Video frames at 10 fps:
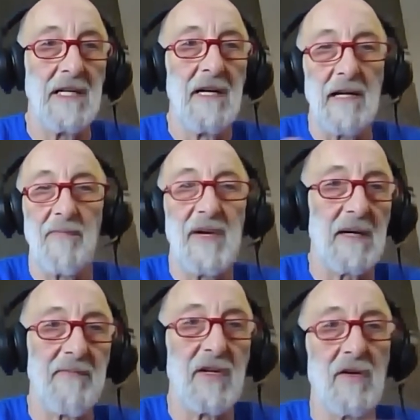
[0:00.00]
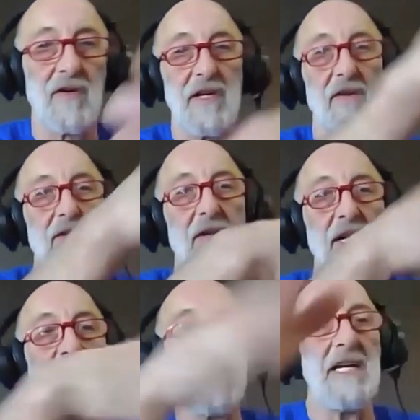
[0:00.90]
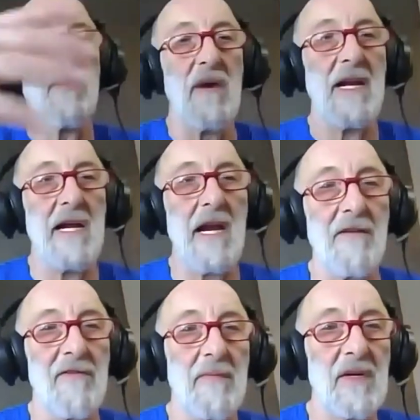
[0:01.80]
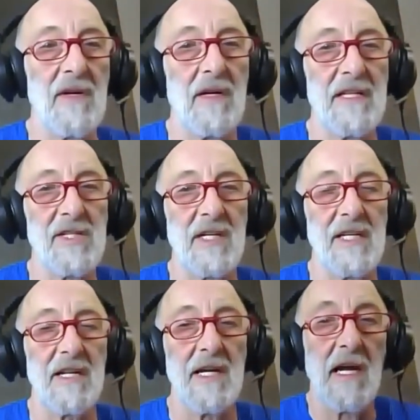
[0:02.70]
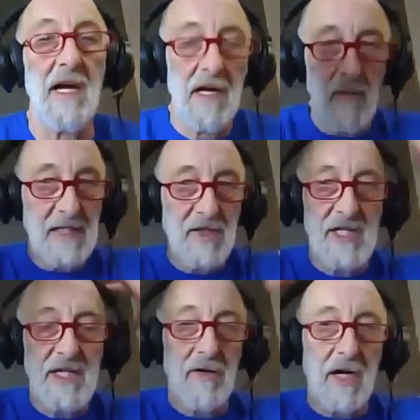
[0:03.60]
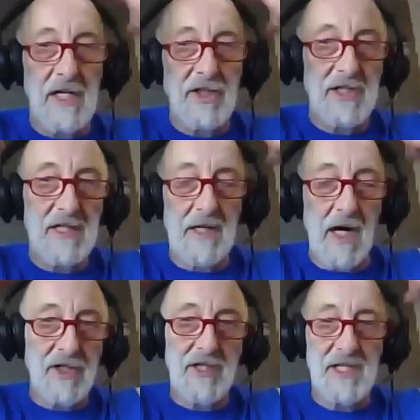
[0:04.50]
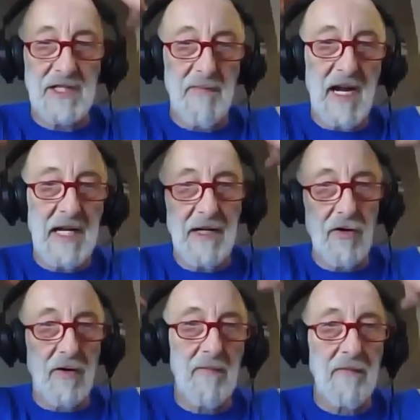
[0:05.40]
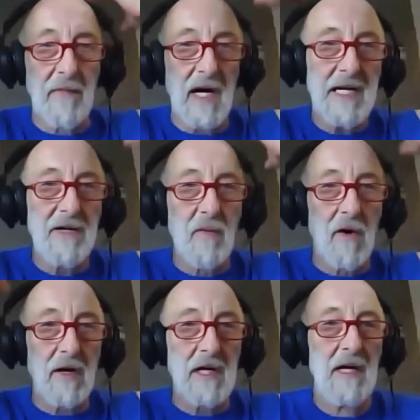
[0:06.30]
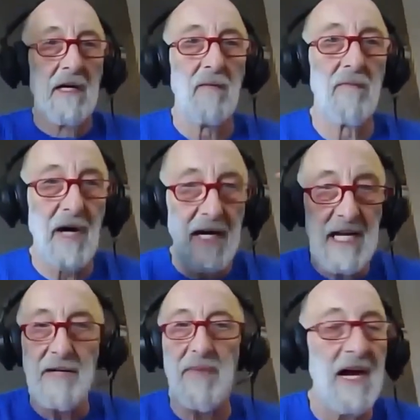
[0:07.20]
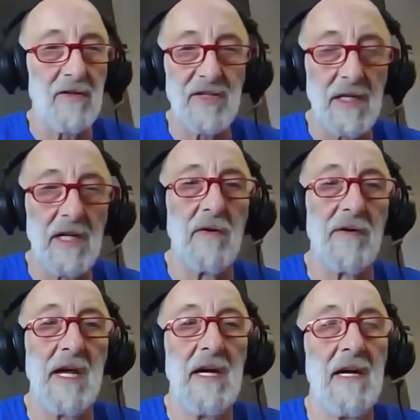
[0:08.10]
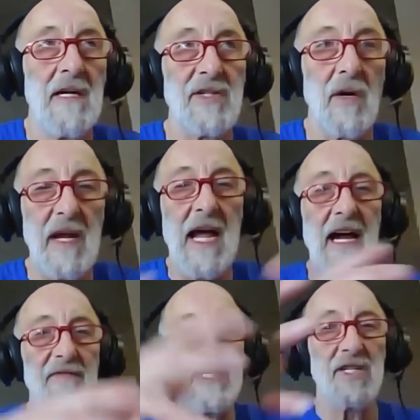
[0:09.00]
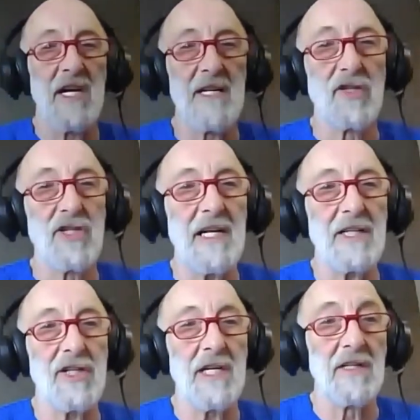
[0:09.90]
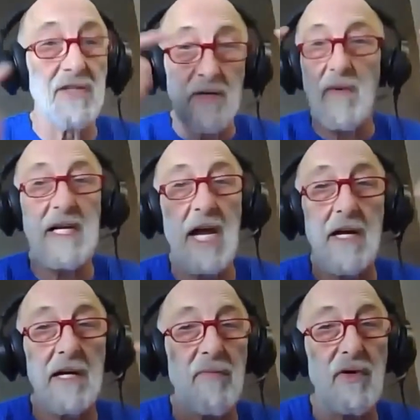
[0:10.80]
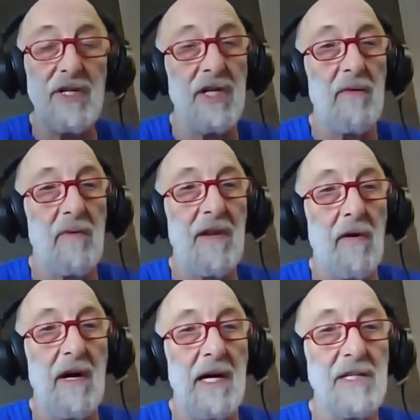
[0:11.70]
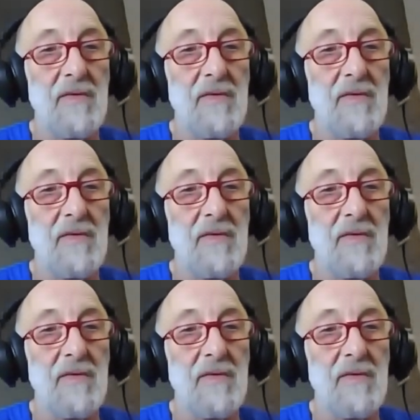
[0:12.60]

Mm-hmm. I can pick up the heat radiating from you and all of this kind of thing. We can see the consciousness making your mind work by heat patterns alone. So we have these energetic shells that we cannot appreciate with our eyes.